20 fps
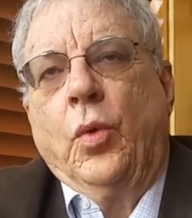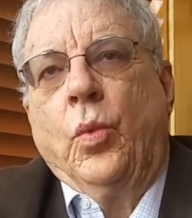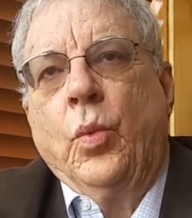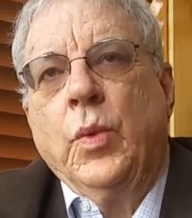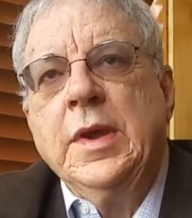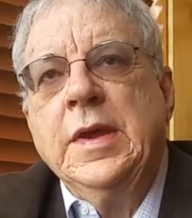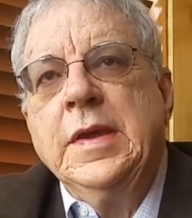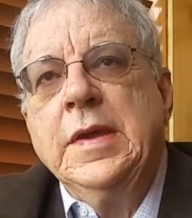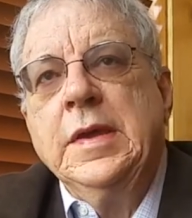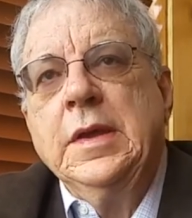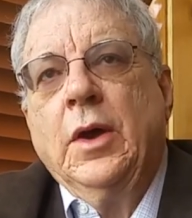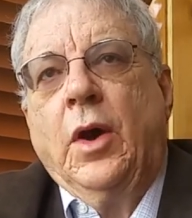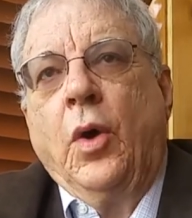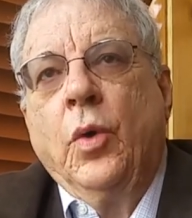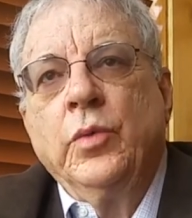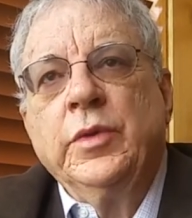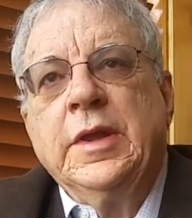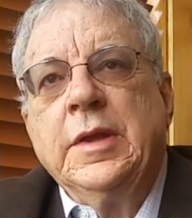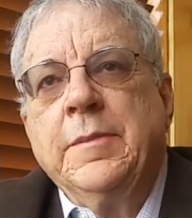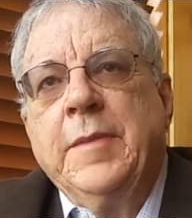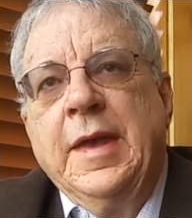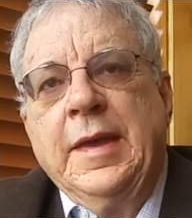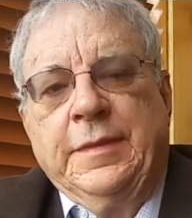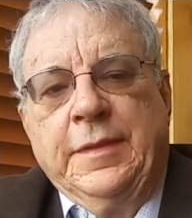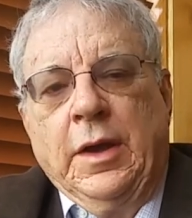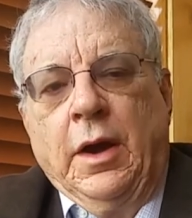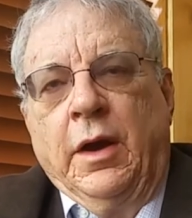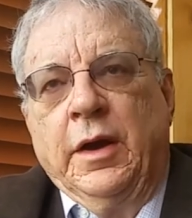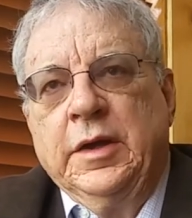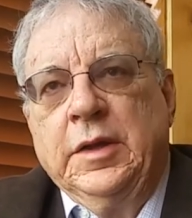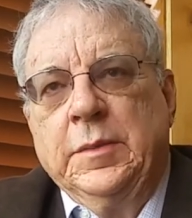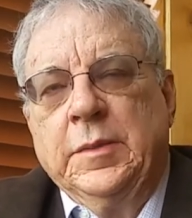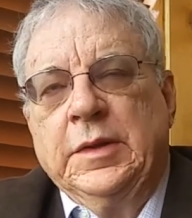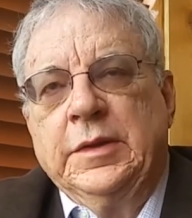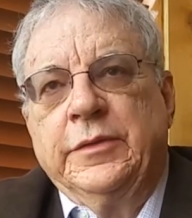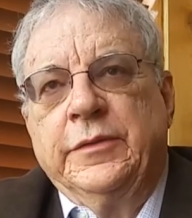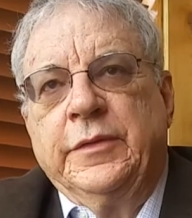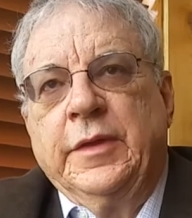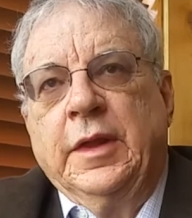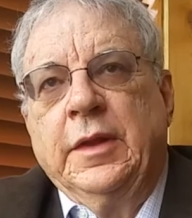we only make the
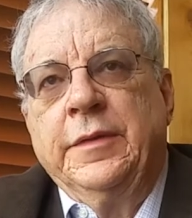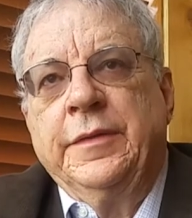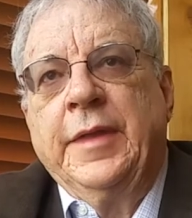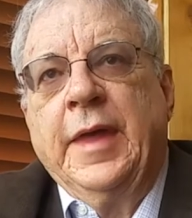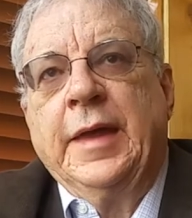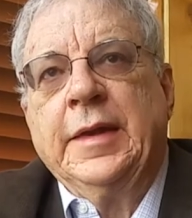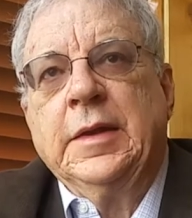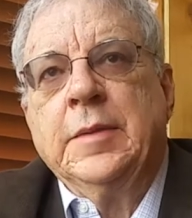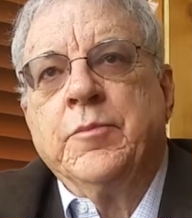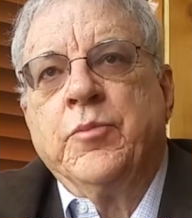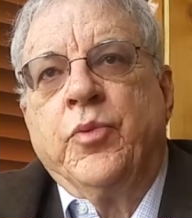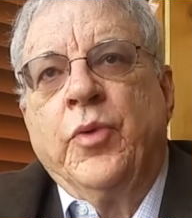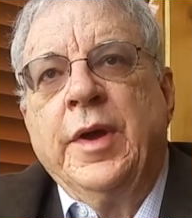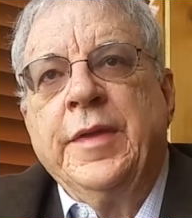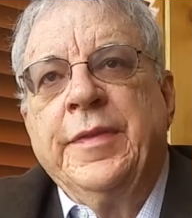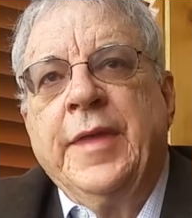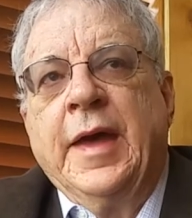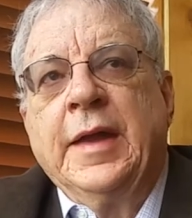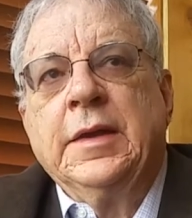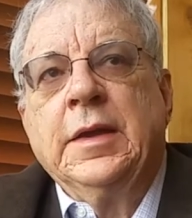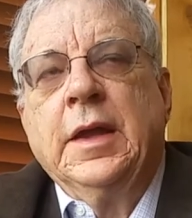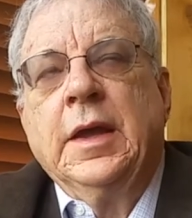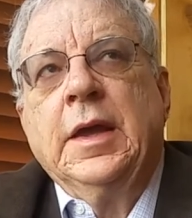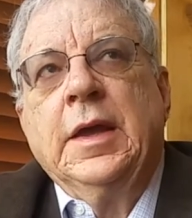arguments that that that